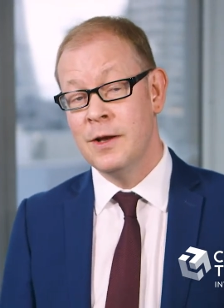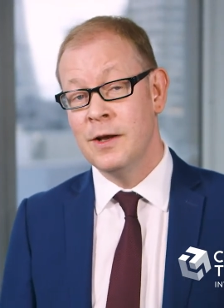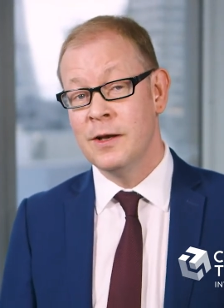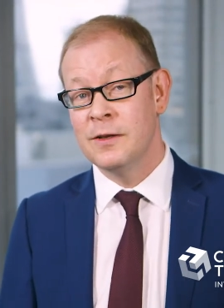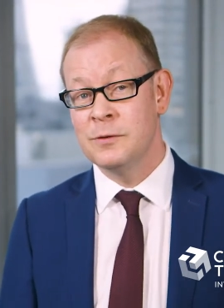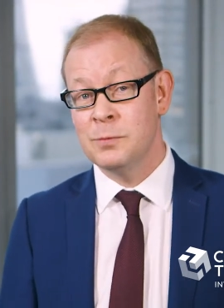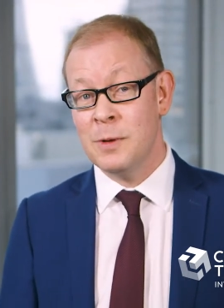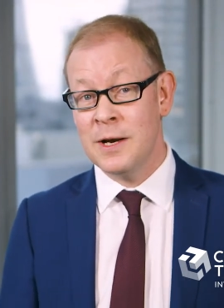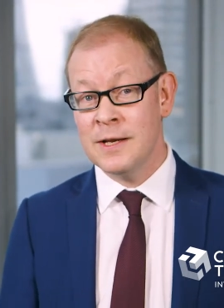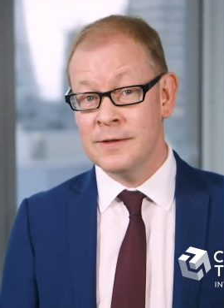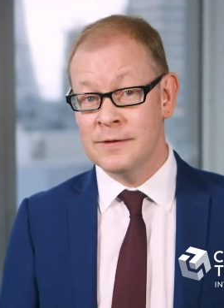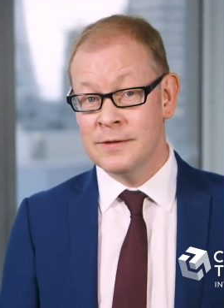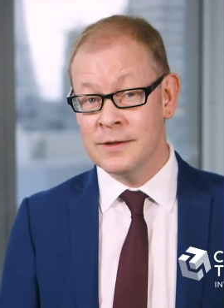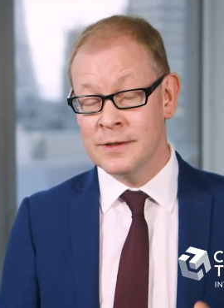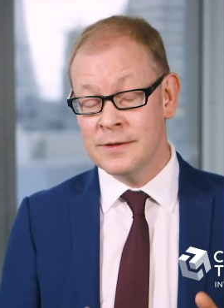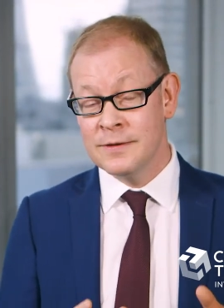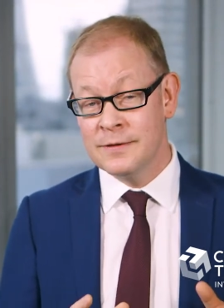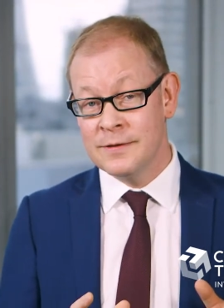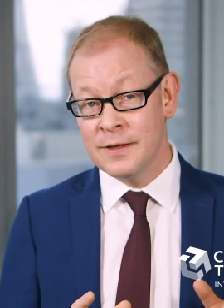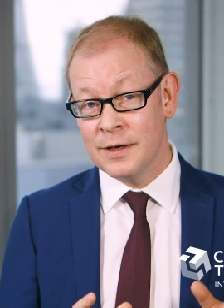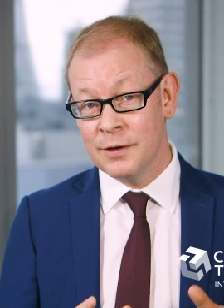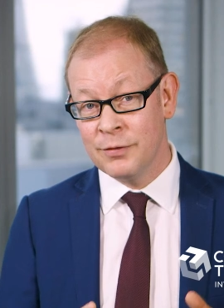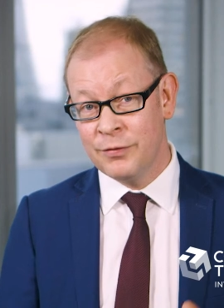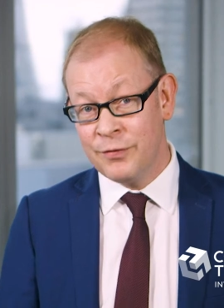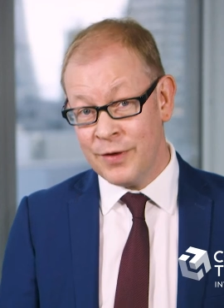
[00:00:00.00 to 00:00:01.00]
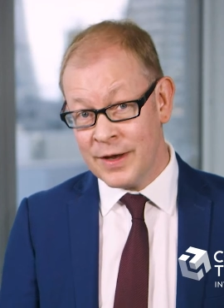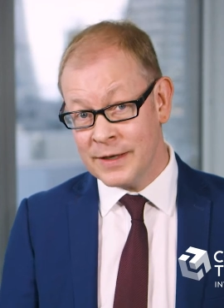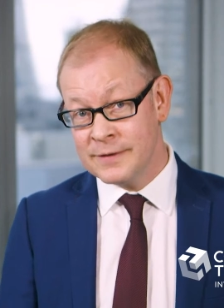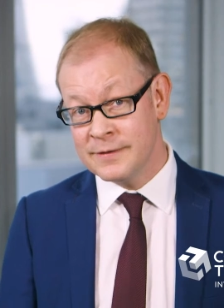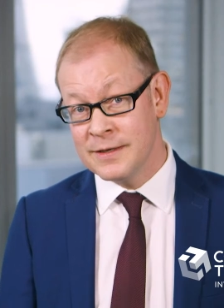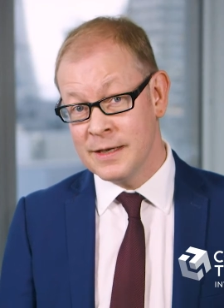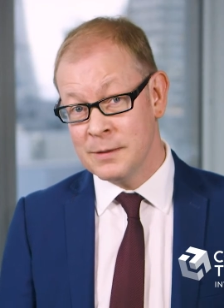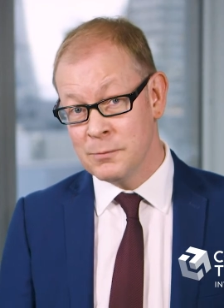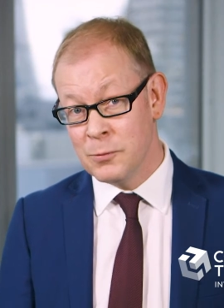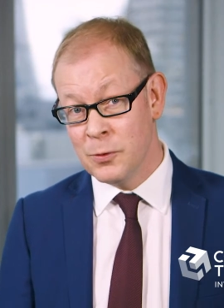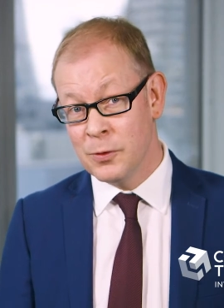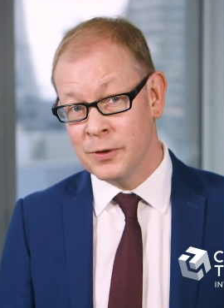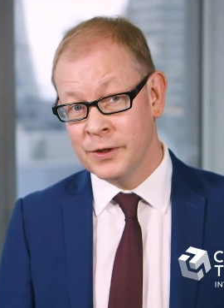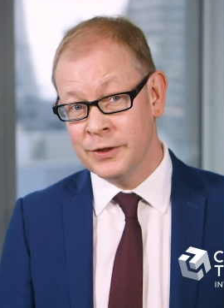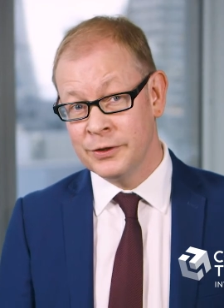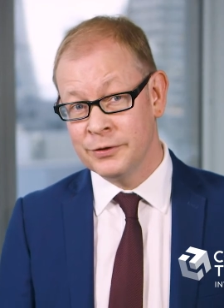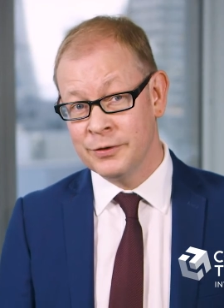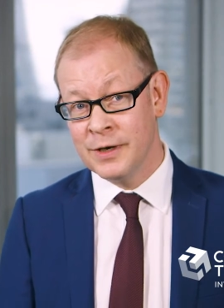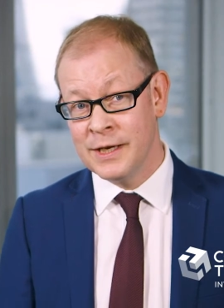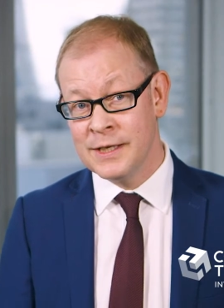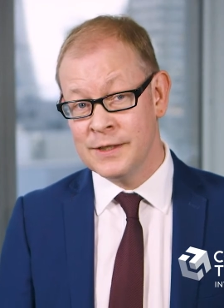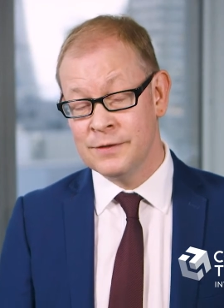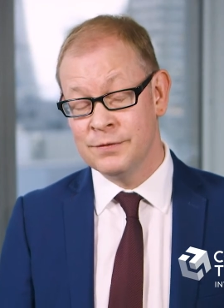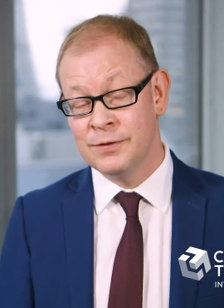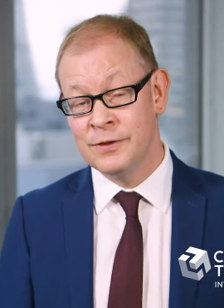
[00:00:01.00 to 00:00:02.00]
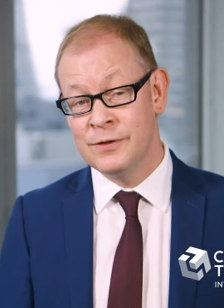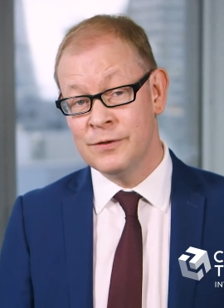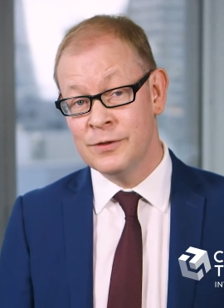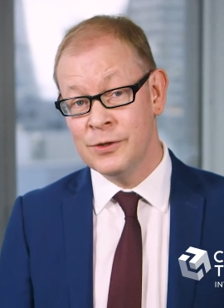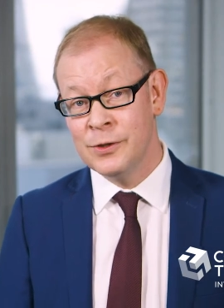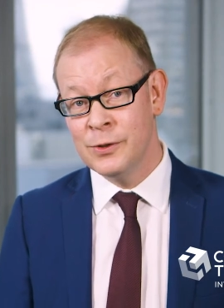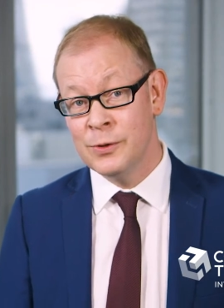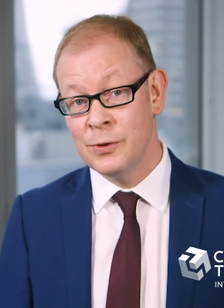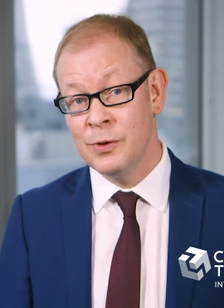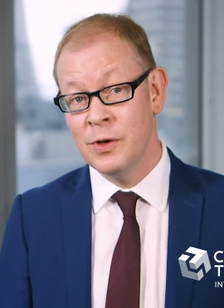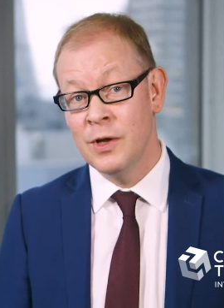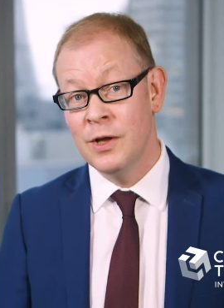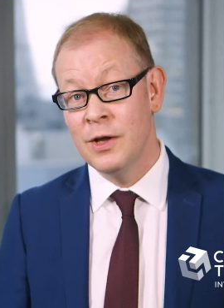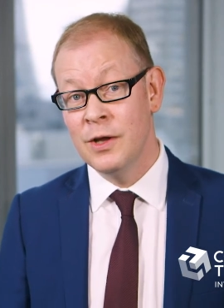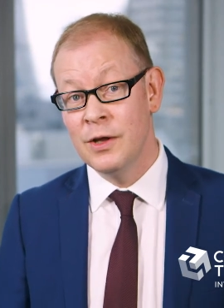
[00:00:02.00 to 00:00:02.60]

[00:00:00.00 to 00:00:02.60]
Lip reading: as well as to consider fixing mortgage rates for 2,